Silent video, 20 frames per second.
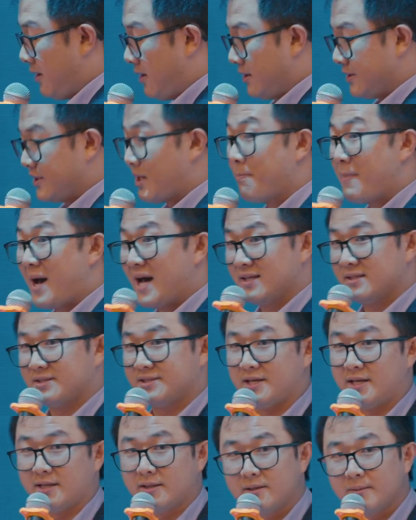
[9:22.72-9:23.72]
the
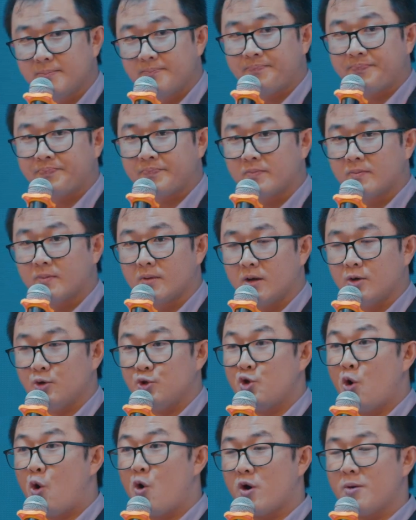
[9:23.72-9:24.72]
mindset.
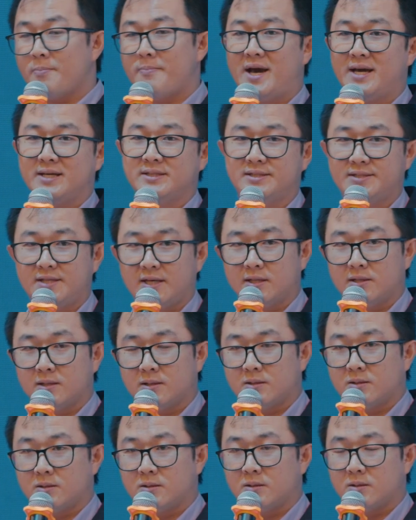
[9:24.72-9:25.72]
Your mindset,
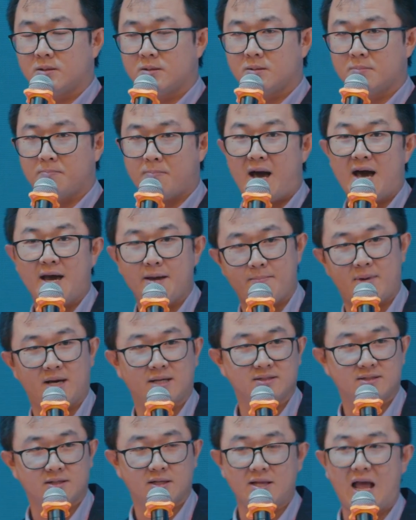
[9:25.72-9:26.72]
my
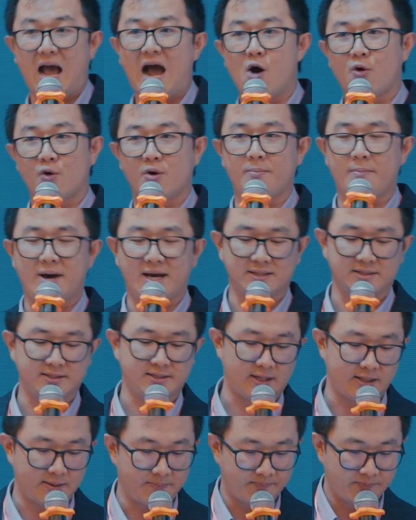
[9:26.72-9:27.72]
mindset, our
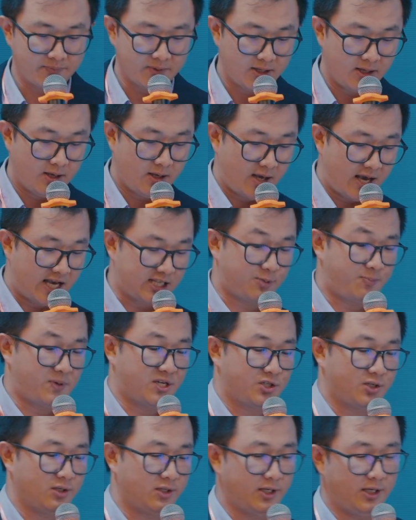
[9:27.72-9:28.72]
mindset,
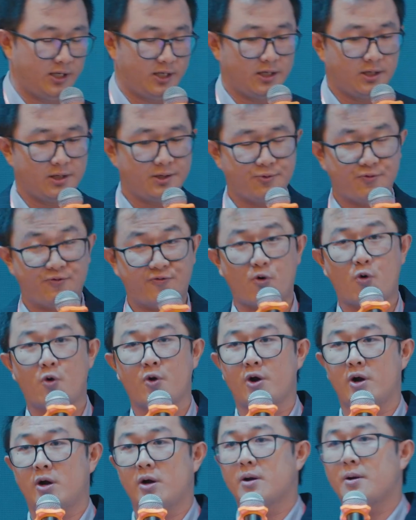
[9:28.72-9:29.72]
especially
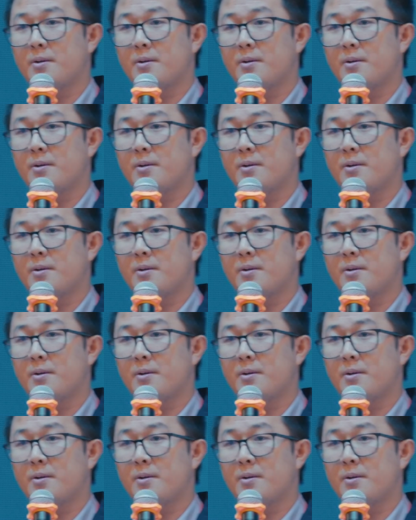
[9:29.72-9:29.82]
for